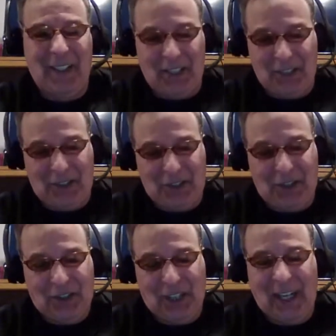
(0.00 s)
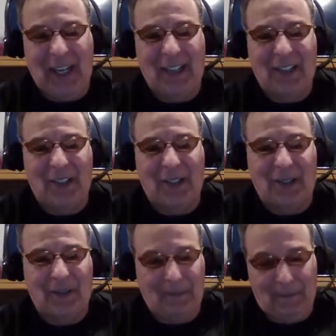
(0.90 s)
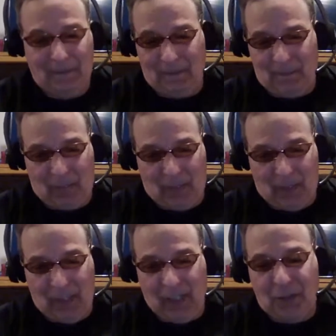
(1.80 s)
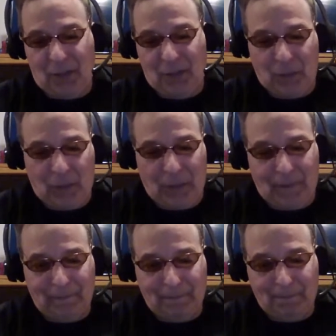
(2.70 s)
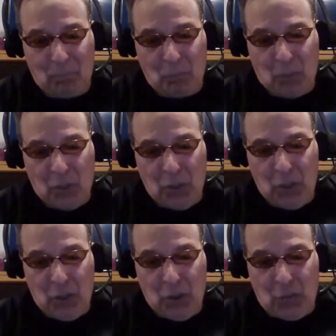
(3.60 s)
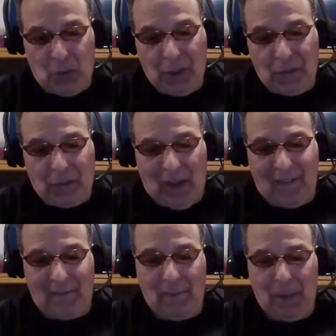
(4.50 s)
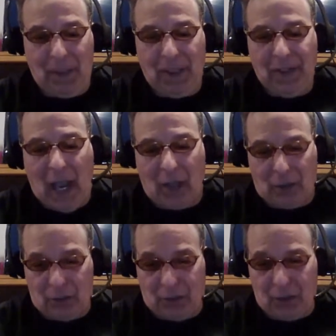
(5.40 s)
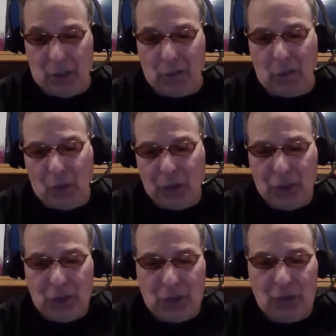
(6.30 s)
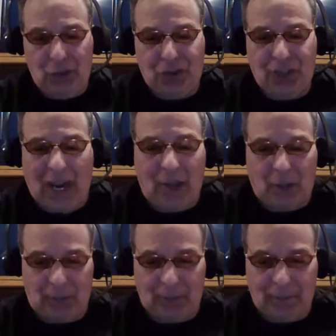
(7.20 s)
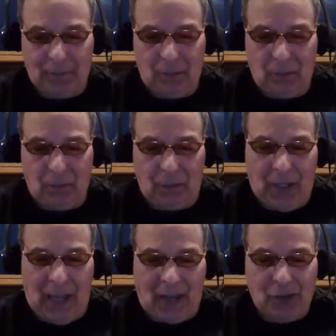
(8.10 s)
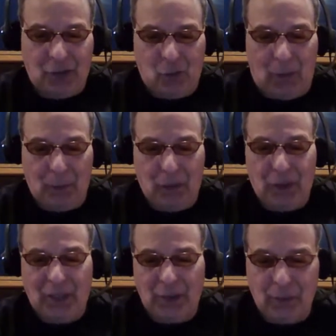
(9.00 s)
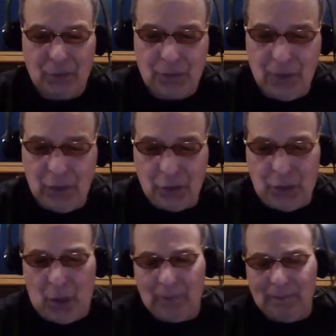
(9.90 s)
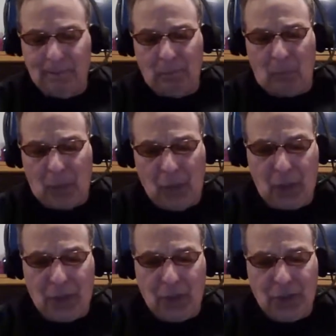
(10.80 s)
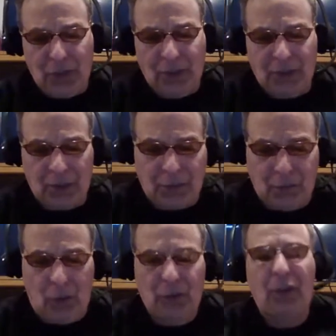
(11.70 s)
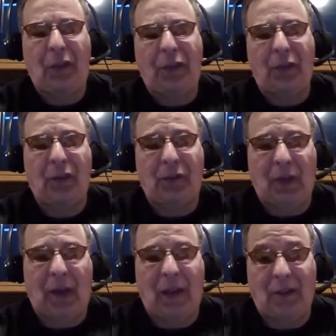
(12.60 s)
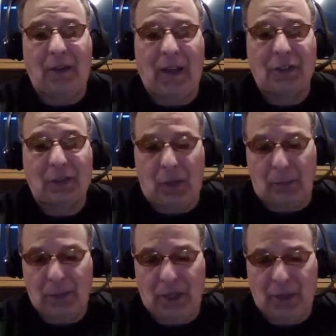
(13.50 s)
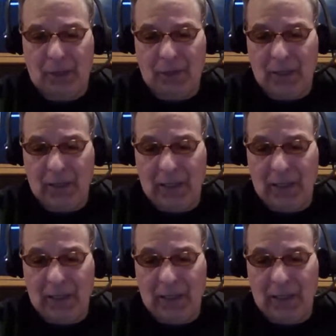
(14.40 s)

This is sad, you know. Here's one for you. $25 million for additional salary for the House of Representatives. So here it is. There's 435 House of Representatives.